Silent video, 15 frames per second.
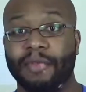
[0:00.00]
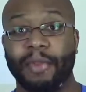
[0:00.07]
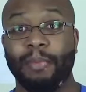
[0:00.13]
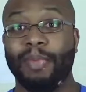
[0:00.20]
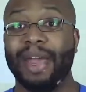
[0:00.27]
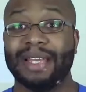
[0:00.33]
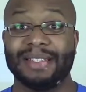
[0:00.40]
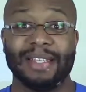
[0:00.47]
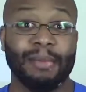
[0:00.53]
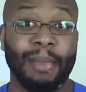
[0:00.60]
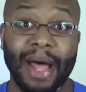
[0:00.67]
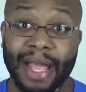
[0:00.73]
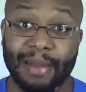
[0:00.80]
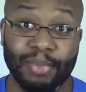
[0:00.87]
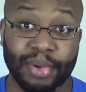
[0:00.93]
The best, in
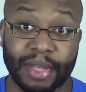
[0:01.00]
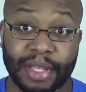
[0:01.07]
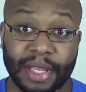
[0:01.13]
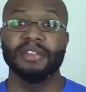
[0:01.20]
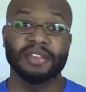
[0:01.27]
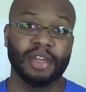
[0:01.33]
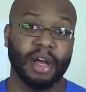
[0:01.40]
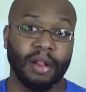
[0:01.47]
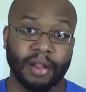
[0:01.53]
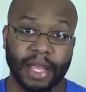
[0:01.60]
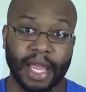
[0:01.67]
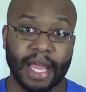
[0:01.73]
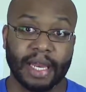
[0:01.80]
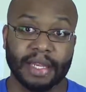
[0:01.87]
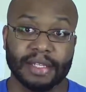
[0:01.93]
my opinion,
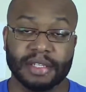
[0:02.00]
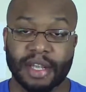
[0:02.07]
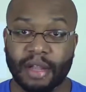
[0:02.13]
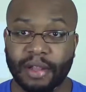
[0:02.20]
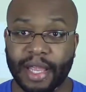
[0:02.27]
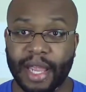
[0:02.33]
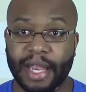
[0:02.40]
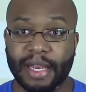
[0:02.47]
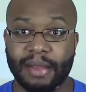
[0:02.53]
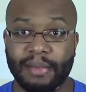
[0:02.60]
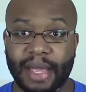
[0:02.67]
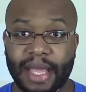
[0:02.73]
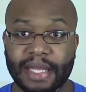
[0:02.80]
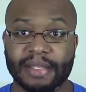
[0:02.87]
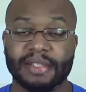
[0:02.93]
Skullcandy. Skullcandy
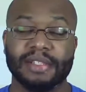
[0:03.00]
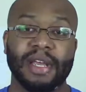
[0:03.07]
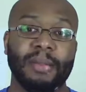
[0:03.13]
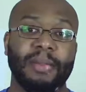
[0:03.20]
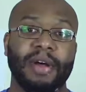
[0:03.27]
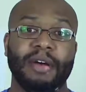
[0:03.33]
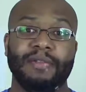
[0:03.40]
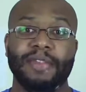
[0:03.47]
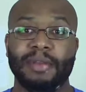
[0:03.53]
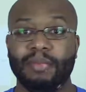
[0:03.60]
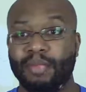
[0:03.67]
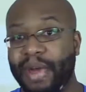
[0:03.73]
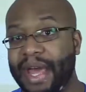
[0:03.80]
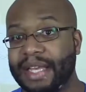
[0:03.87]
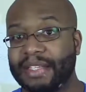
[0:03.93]
makes some of the
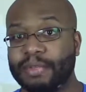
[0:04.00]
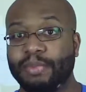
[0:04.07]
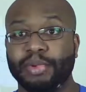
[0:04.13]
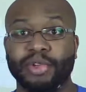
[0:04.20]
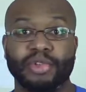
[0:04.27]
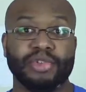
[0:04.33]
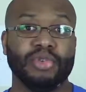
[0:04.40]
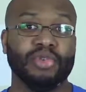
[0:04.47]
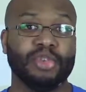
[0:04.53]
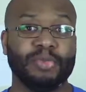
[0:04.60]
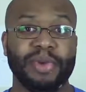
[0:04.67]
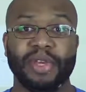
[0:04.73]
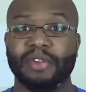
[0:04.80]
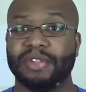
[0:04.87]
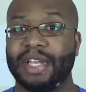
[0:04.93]
best Bluetooth
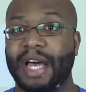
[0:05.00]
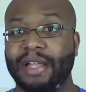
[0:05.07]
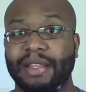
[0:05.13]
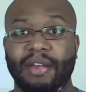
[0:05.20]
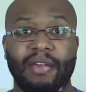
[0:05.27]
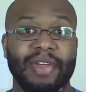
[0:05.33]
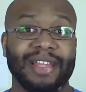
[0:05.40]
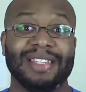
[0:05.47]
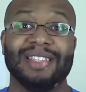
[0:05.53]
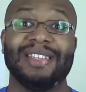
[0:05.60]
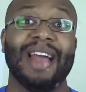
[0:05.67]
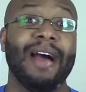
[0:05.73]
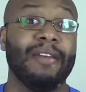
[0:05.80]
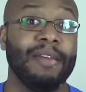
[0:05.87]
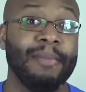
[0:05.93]
speakers out there. They
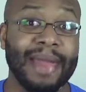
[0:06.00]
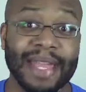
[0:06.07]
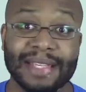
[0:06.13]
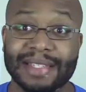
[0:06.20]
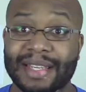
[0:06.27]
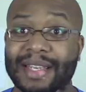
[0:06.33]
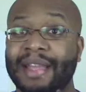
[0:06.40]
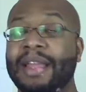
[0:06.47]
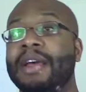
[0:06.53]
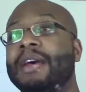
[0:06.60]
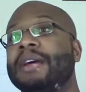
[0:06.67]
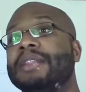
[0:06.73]
sound amazing.